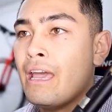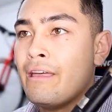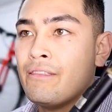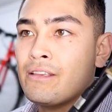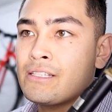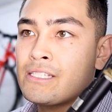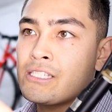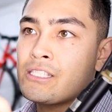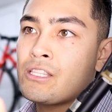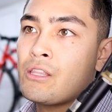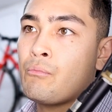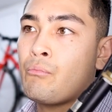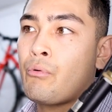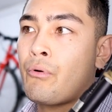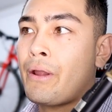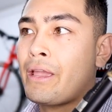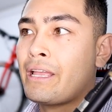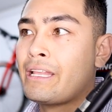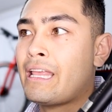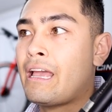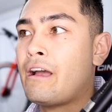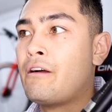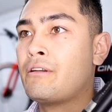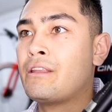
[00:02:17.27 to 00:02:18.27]
And this is the
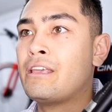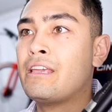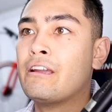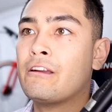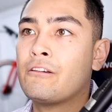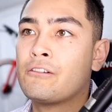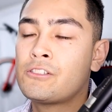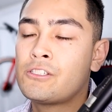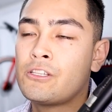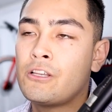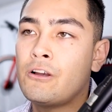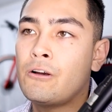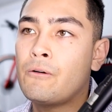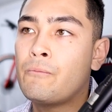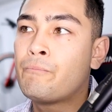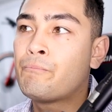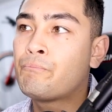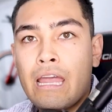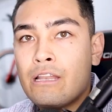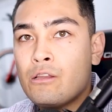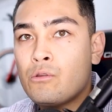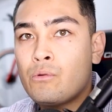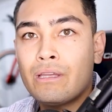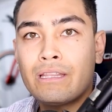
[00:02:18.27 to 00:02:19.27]
breakdown here. So,
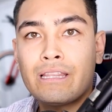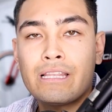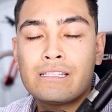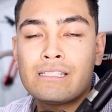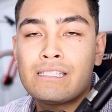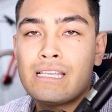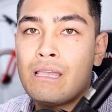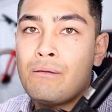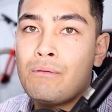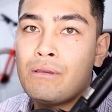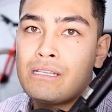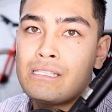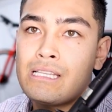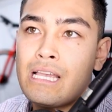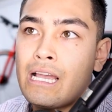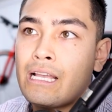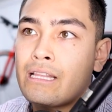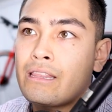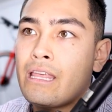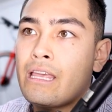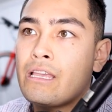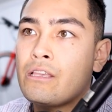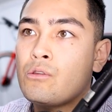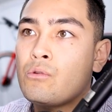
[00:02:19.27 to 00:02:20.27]
and you get the same
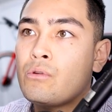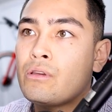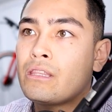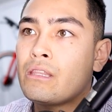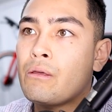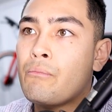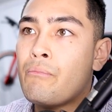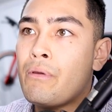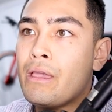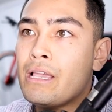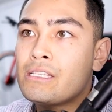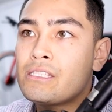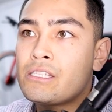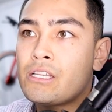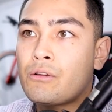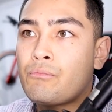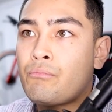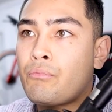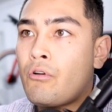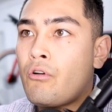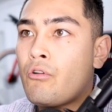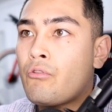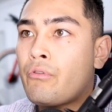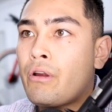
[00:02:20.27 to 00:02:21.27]
exact thing. You get the basic
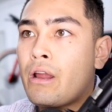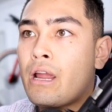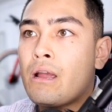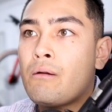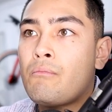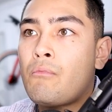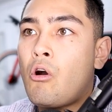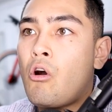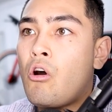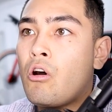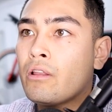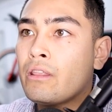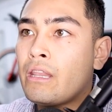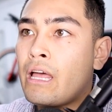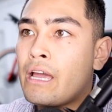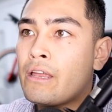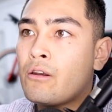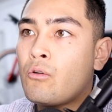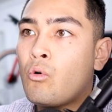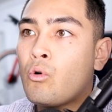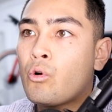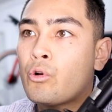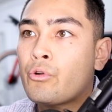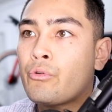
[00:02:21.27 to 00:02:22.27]
program,
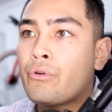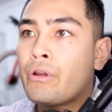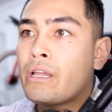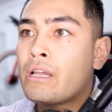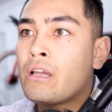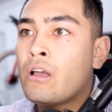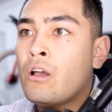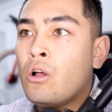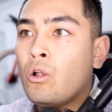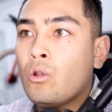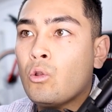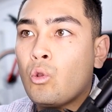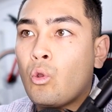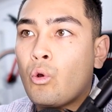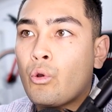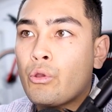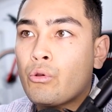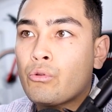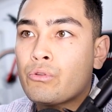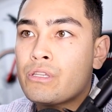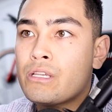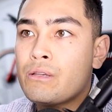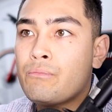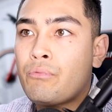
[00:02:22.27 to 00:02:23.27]
online ordering,
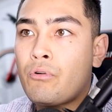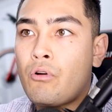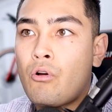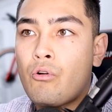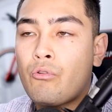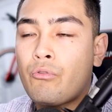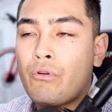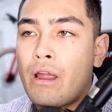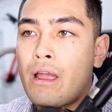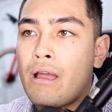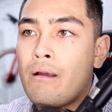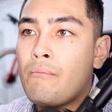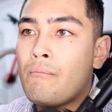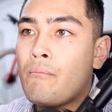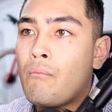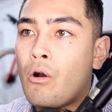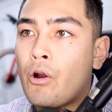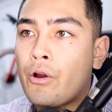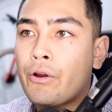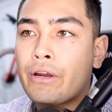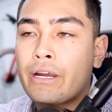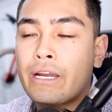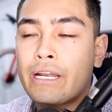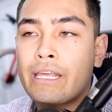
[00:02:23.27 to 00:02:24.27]
loyalty program,
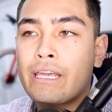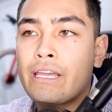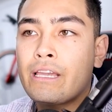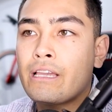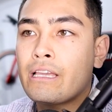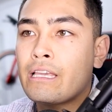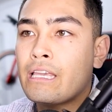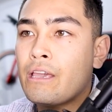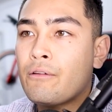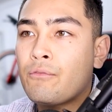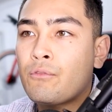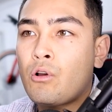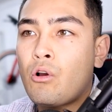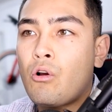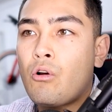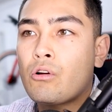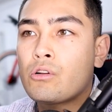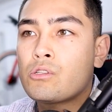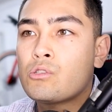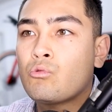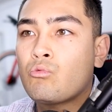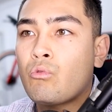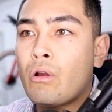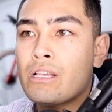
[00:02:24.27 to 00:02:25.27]
marketing, gift
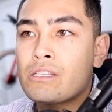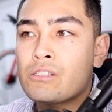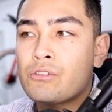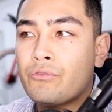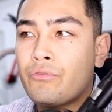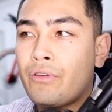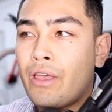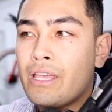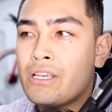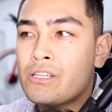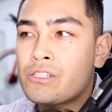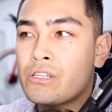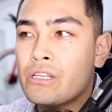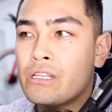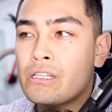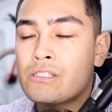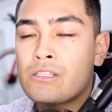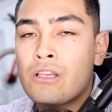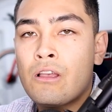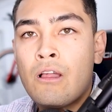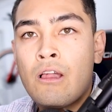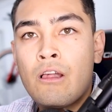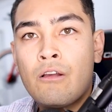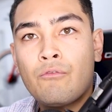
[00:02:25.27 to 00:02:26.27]
cards,
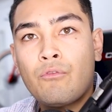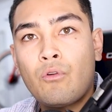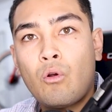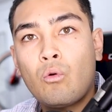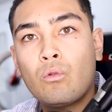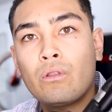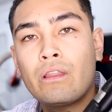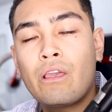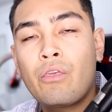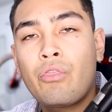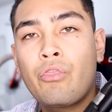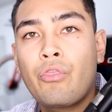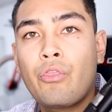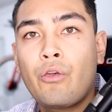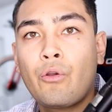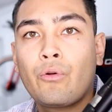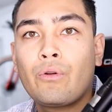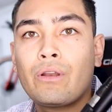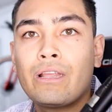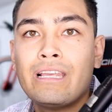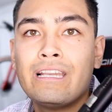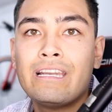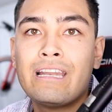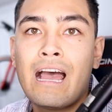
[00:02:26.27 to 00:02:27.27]
reservations for only
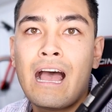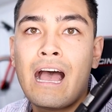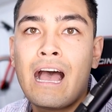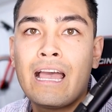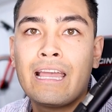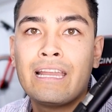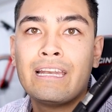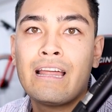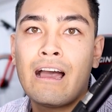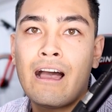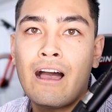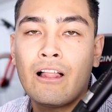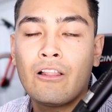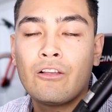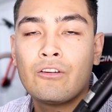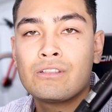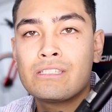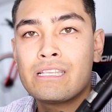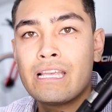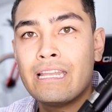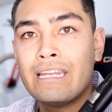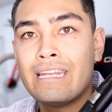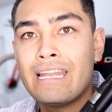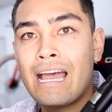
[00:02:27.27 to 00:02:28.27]
thirty-nine
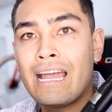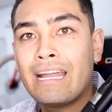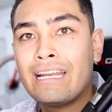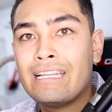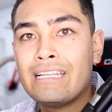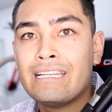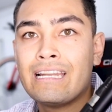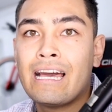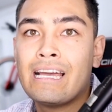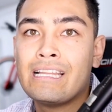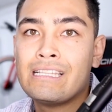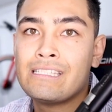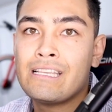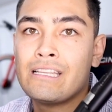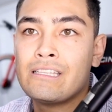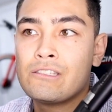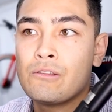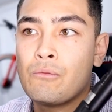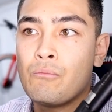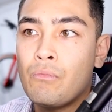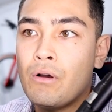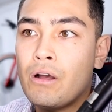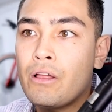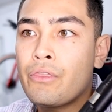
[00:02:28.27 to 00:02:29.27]
ninety-nine
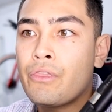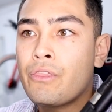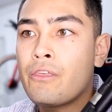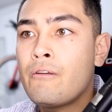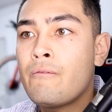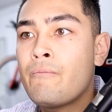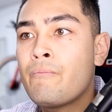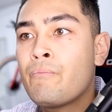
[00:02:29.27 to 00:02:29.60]
a month.